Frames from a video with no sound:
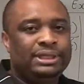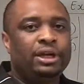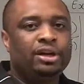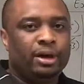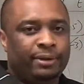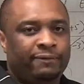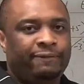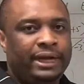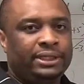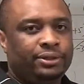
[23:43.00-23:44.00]
is no common
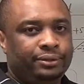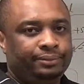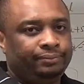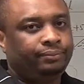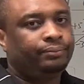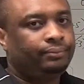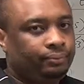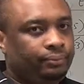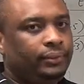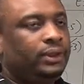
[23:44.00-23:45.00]
factor.
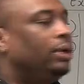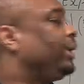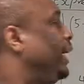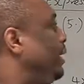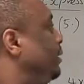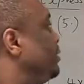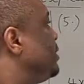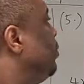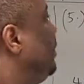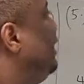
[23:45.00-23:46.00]
Okay,
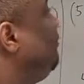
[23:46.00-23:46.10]
so we